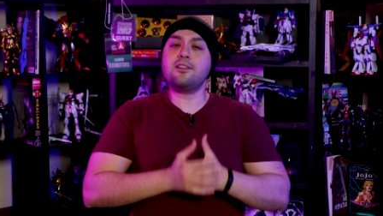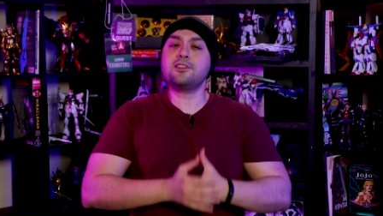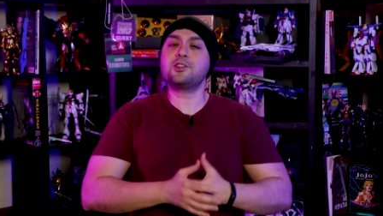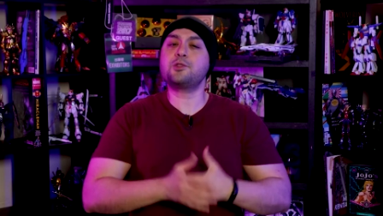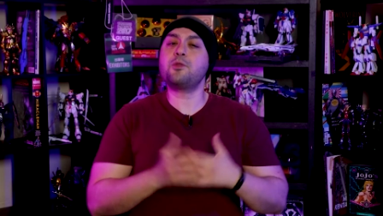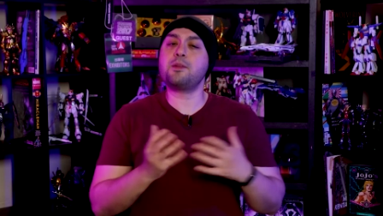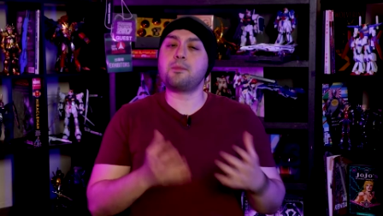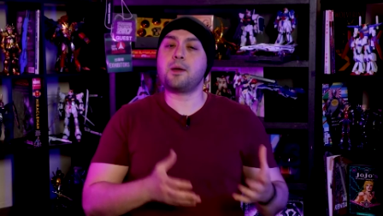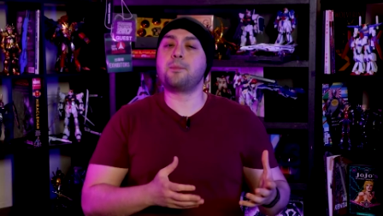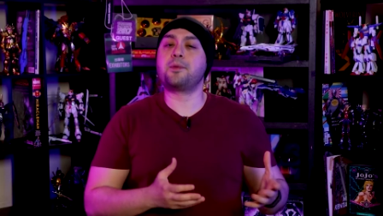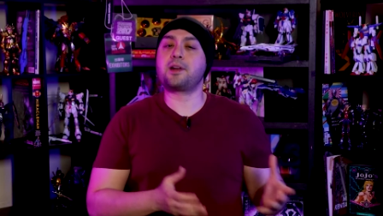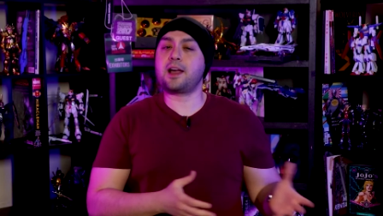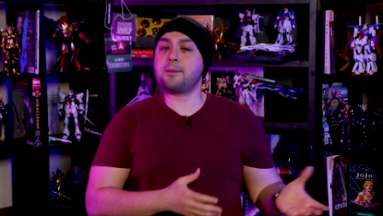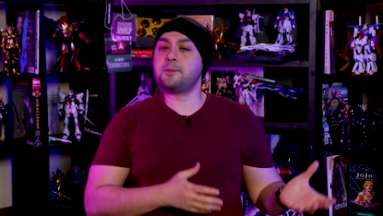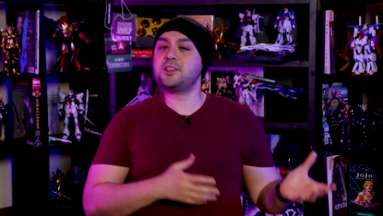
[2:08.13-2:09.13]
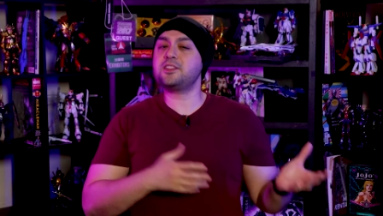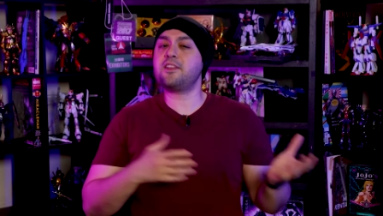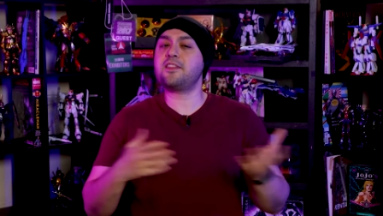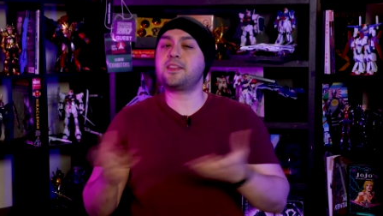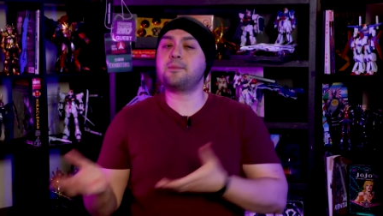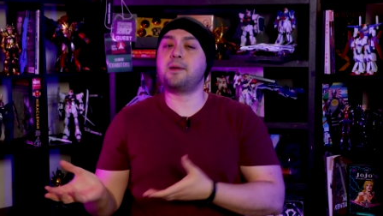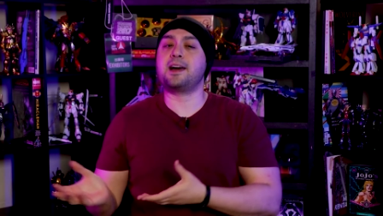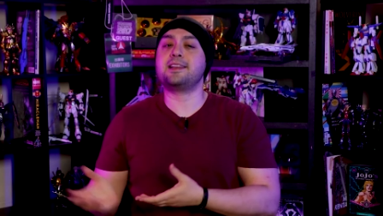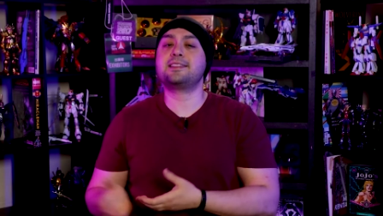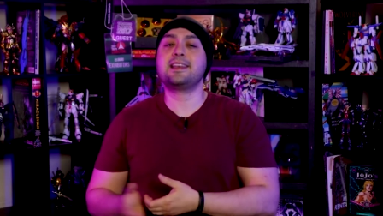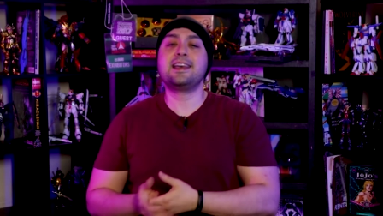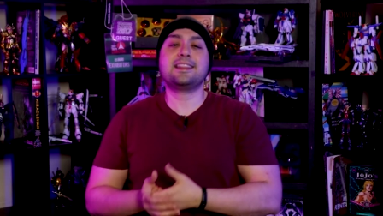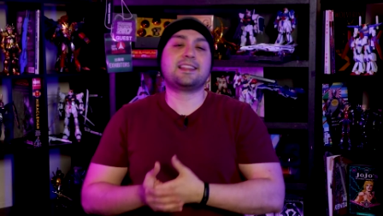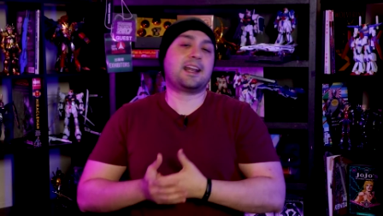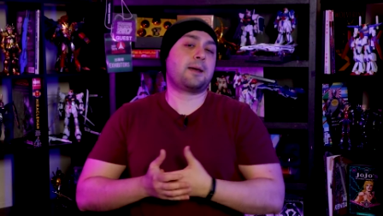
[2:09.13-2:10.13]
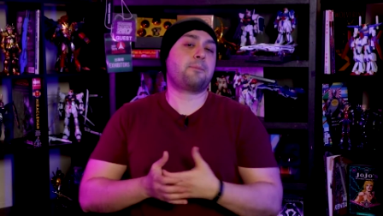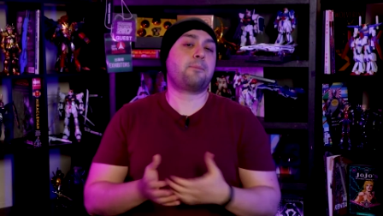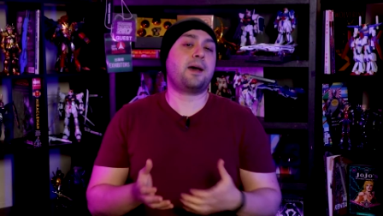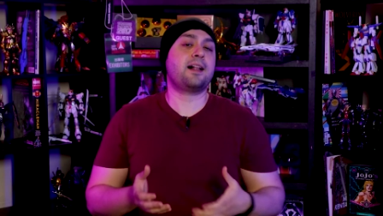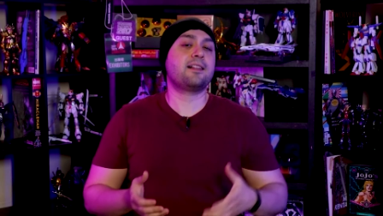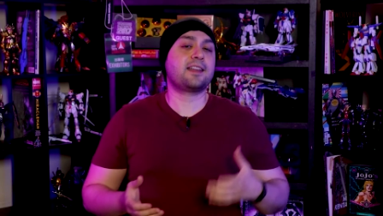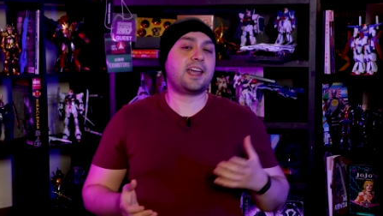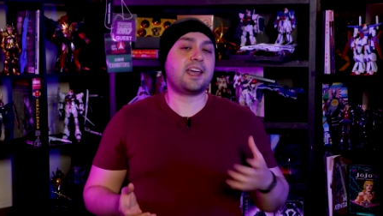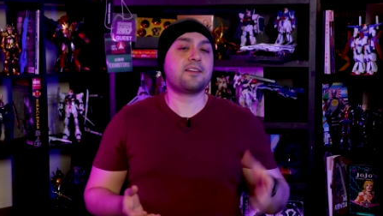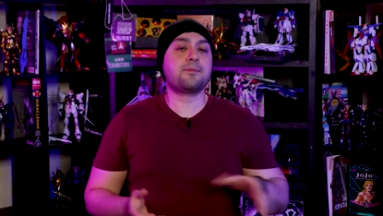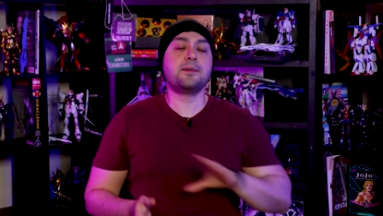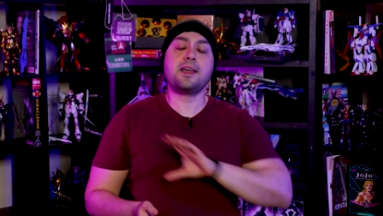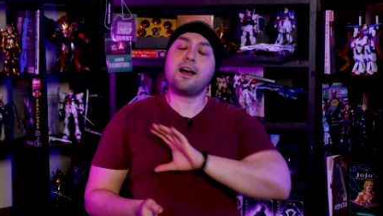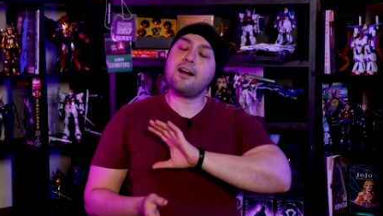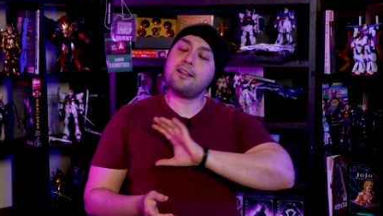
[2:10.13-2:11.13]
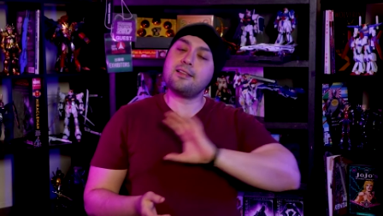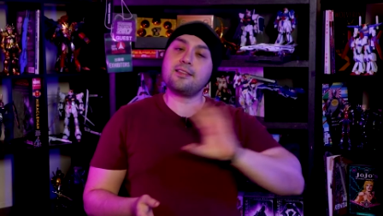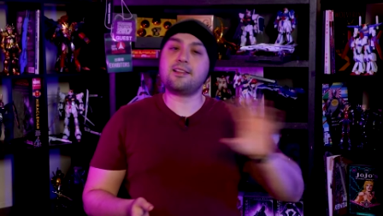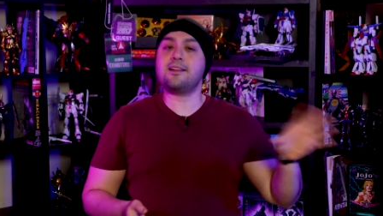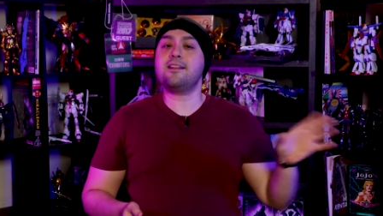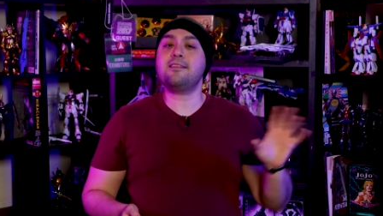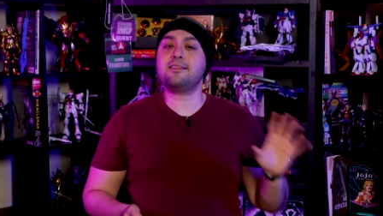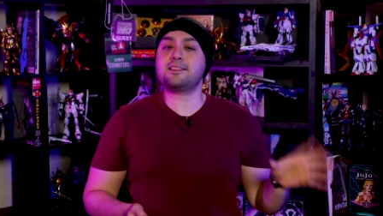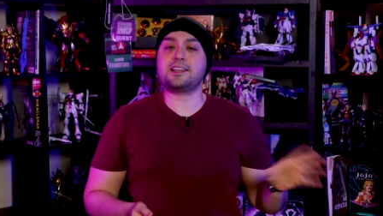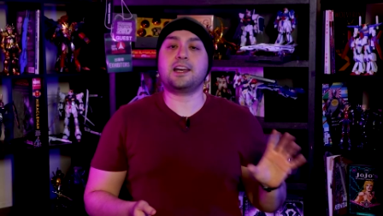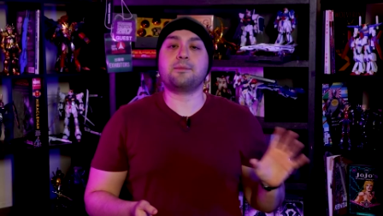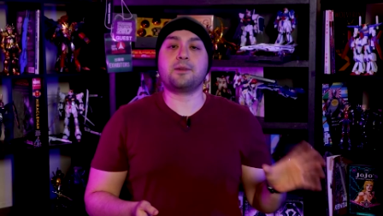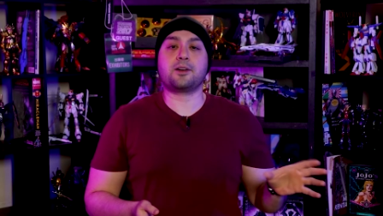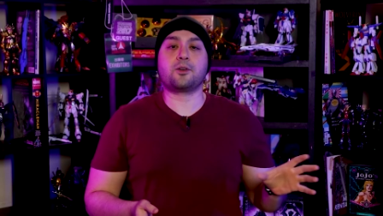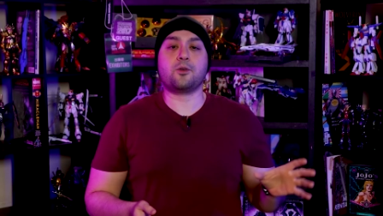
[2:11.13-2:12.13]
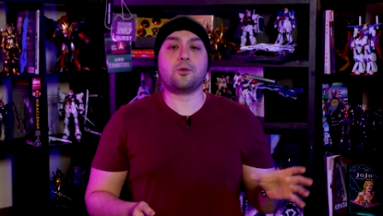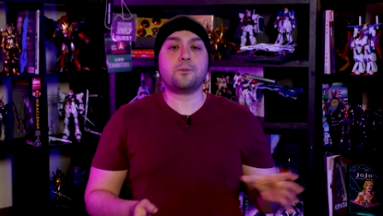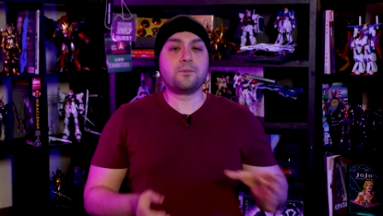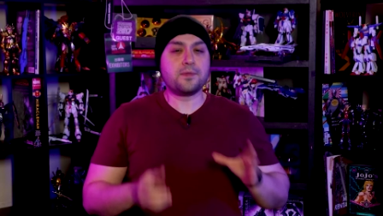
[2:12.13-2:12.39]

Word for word: also remembered a piece of advice that a pal gave me a long time ago.